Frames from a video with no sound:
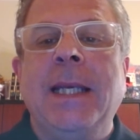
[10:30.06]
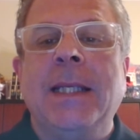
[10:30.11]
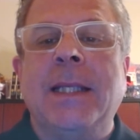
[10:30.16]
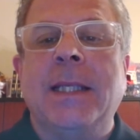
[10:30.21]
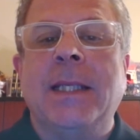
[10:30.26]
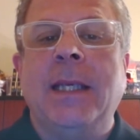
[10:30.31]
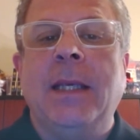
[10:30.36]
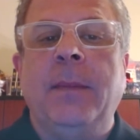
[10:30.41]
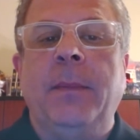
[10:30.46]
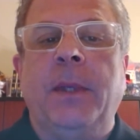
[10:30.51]

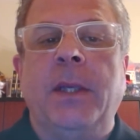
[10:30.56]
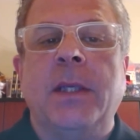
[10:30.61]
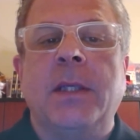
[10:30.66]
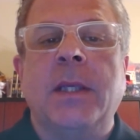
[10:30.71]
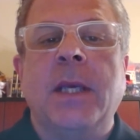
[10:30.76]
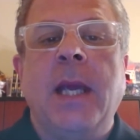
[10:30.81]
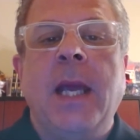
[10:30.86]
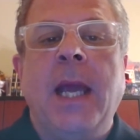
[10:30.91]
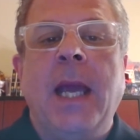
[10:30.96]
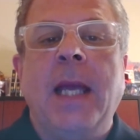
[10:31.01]

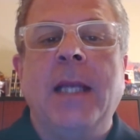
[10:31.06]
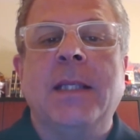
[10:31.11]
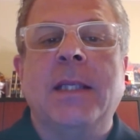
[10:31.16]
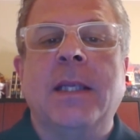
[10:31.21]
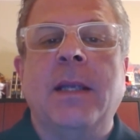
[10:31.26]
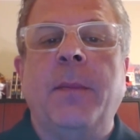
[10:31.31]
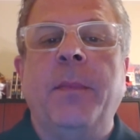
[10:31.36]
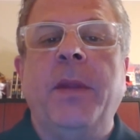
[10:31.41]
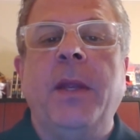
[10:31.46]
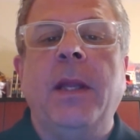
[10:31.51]
seamless and
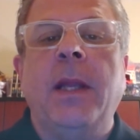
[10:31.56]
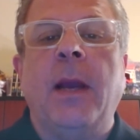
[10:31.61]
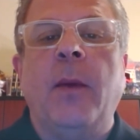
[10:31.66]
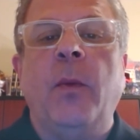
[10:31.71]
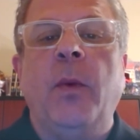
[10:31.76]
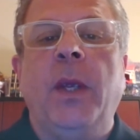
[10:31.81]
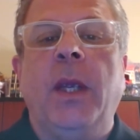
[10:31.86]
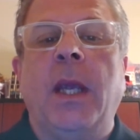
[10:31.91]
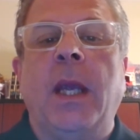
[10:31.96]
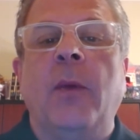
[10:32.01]
something that
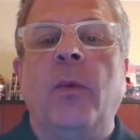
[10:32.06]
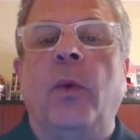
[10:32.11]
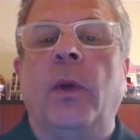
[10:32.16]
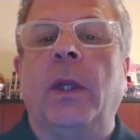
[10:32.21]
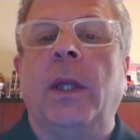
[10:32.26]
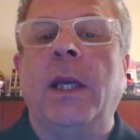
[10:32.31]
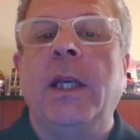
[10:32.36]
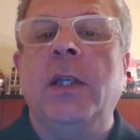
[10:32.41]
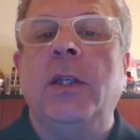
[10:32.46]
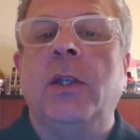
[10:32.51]
we can
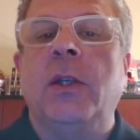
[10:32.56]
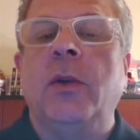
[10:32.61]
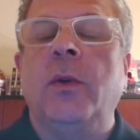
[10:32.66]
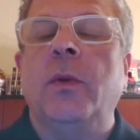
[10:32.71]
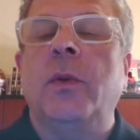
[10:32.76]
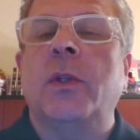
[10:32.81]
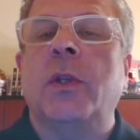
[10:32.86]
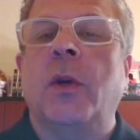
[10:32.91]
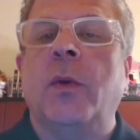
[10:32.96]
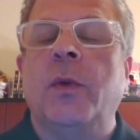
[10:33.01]
relate to,
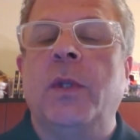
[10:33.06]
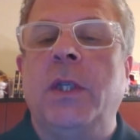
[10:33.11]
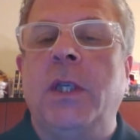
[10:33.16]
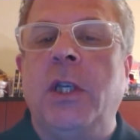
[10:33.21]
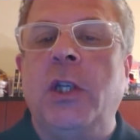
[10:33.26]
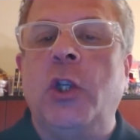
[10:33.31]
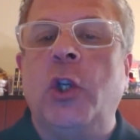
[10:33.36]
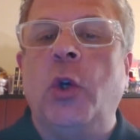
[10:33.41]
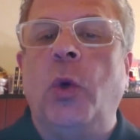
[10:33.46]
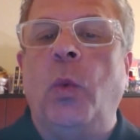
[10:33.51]
so
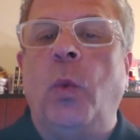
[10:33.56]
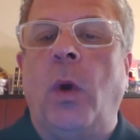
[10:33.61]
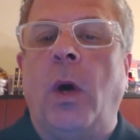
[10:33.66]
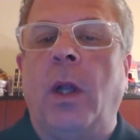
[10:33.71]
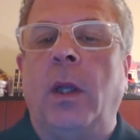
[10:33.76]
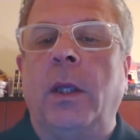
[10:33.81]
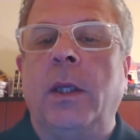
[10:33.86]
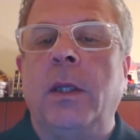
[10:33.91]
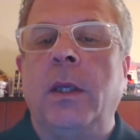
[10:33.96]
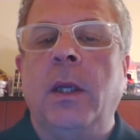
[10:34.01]
digital
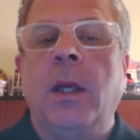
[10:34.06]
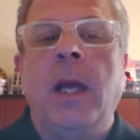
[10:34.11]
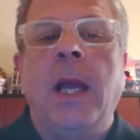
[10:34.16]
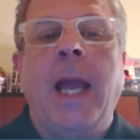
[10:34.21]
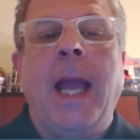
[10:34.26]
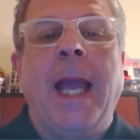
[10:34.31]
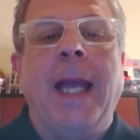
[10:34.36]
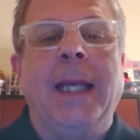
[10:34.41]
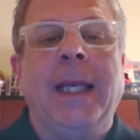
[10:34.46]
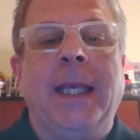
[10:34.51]
wallet
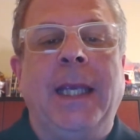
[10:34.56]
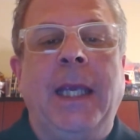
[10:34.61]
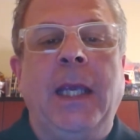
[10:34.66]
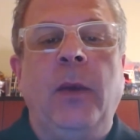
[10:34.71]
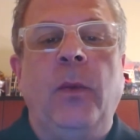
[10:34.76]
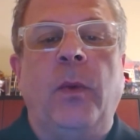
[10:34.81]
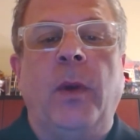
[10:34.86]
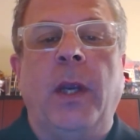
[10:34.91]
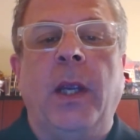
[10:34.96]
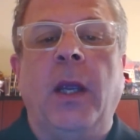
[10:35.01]
and
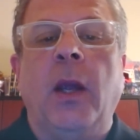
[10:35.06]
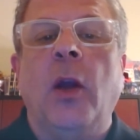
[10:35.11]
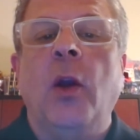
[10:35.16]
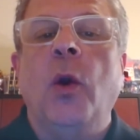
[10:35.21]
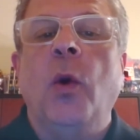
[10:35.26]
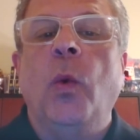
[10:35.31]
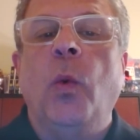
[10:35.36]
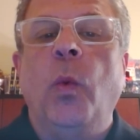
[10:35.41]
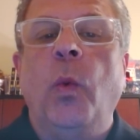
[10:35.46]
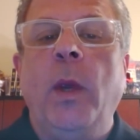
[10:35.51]
keyring,
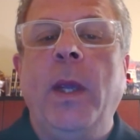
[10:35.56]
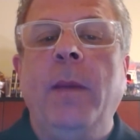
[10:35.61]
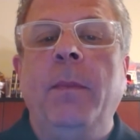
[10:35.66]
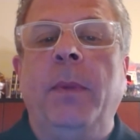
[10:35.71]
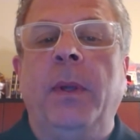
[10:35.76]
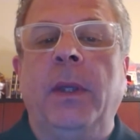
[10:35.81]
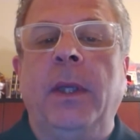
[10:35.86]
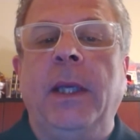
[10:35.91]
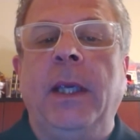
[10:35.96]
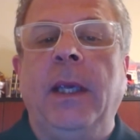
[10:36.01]
we
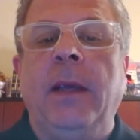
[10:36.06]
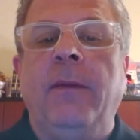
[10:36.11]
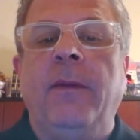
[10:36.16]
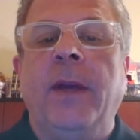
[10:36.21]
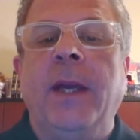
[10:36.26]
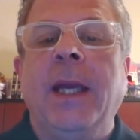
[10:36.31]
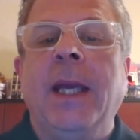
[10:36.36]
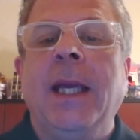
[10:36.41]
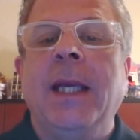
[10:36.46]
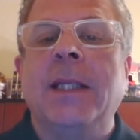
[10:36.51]
believe,
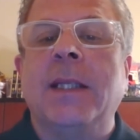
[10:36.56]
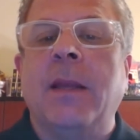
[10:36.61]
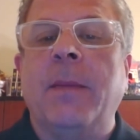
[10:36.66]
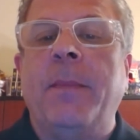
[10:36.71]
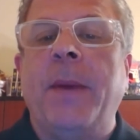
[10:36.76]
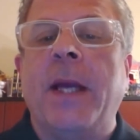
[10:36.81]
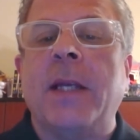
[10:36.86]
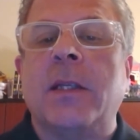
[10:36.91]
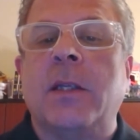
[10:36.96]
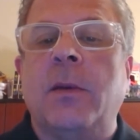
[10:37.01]
is the
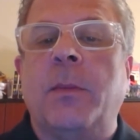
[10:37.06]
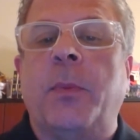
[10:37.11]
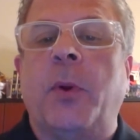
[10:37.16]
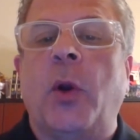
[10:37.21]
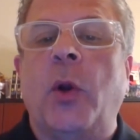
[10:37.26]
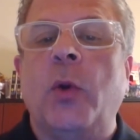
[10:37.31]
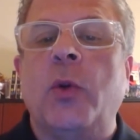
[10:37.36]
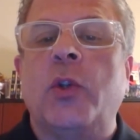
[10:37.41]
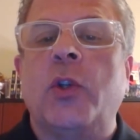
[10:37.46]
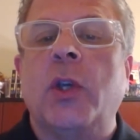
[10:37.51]
best
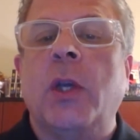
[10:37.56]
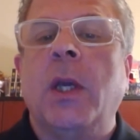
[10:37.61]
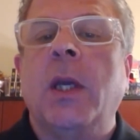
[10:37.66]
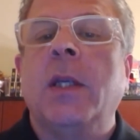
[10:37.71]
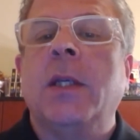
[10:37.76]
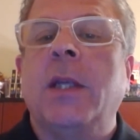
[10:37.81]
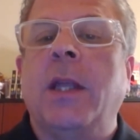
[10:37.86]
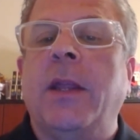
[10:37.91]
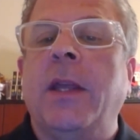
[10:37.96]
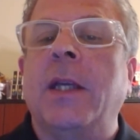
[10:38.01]
approach
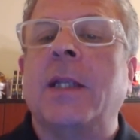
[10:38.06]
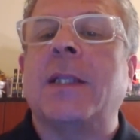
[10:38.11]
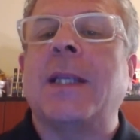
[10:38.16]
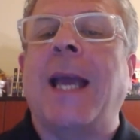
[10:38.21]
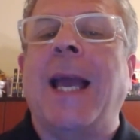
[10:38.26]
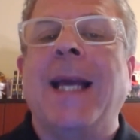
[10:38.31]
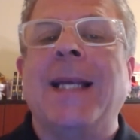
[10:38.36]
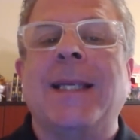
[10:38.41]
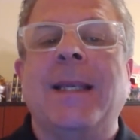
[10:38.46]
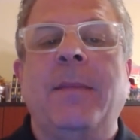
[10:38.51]
to this,
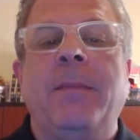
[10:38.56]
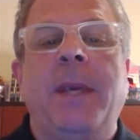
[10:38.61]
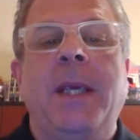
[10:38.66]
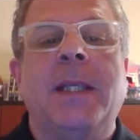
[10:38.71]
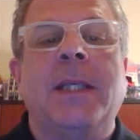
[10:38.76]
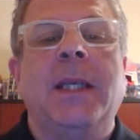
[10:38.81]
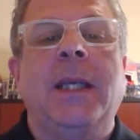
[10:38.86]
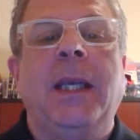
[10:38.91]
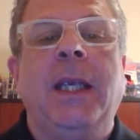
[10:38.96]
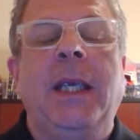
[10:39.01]
as it
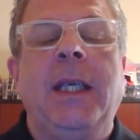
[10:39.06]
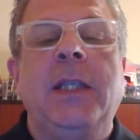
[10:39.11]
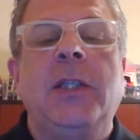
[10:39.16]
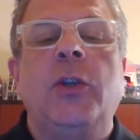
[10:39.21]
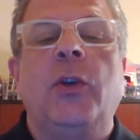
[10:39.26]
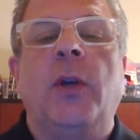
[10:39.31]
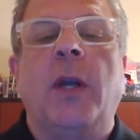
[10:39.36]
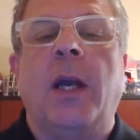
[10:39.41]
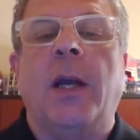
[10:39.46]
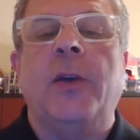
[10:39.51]
makes it
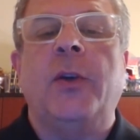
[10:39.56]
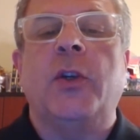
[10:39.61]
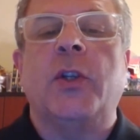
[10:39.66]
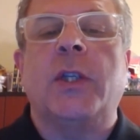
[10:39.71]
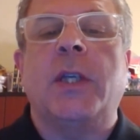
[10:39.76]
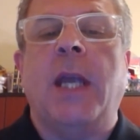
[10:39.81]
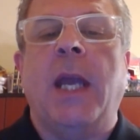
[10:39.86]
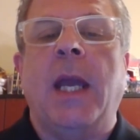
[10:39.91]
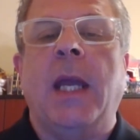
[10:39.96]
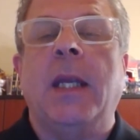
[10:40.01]
easier to
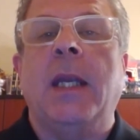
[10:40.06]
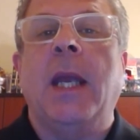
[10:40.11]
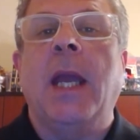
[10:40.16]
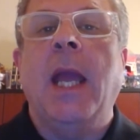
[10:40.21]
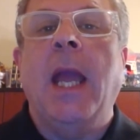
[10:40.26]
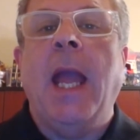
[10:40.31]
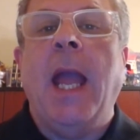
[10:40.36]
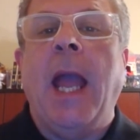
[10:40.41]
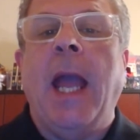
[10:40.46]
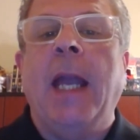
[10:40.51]
understand
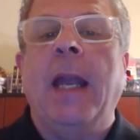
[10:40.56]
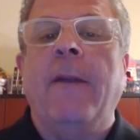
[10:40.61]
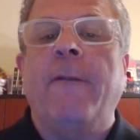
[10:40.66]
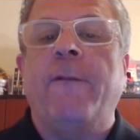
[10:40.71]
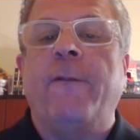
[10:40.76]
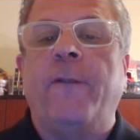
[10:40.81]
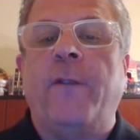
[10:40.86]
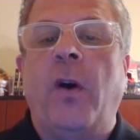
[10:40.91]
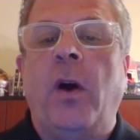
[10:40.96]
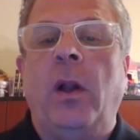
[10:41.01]
and it
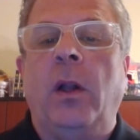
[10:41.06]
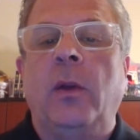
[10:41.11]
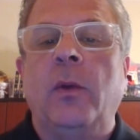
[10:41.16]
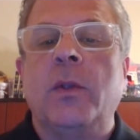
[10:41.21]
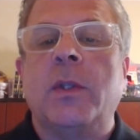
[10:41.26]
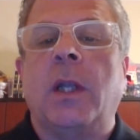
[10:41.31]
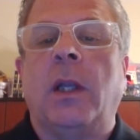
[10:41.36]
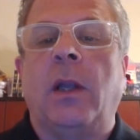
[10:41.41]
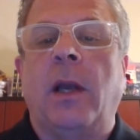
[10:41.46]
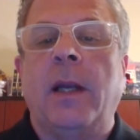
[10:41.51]

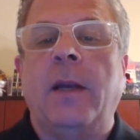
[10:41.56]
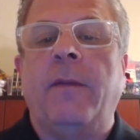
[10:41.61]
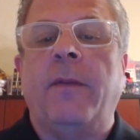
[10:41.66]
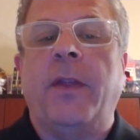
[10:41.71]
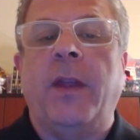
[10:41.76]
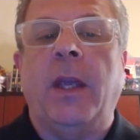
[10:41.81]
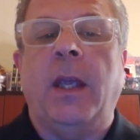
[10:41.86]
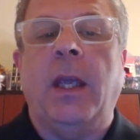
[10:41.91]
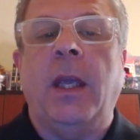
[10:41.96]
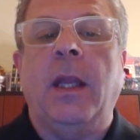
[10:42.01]
follows a line of
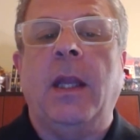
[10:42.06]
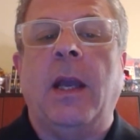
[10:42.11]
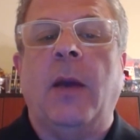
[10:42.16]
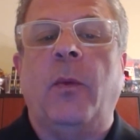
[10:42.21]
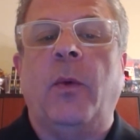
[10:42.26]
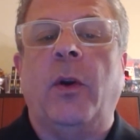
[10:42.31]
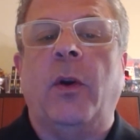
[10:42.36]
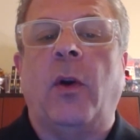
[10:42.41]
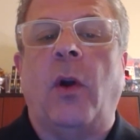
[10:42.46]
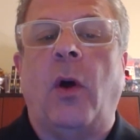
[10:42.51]
thinking that
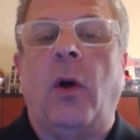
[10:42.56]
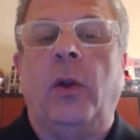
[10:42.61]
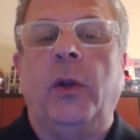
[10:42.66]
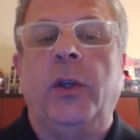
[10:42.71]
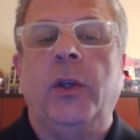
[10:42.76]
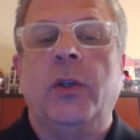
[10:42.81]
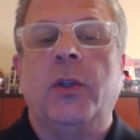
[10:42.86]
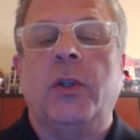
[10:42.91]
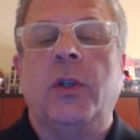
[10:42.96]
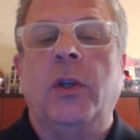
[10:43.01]
we are all
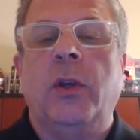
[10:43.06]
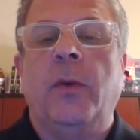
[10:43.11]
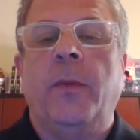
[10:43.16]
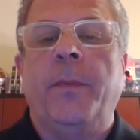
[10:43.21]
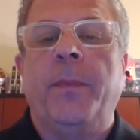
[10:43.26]
used to.